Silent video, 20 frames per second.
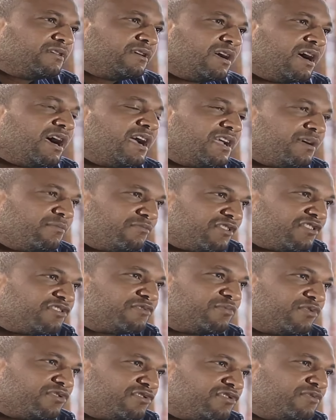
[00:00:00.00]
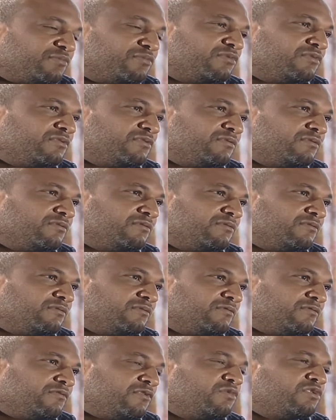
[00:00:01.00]
I am responsible
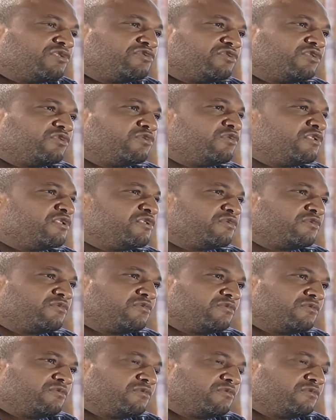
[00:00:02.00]
for what you're going through.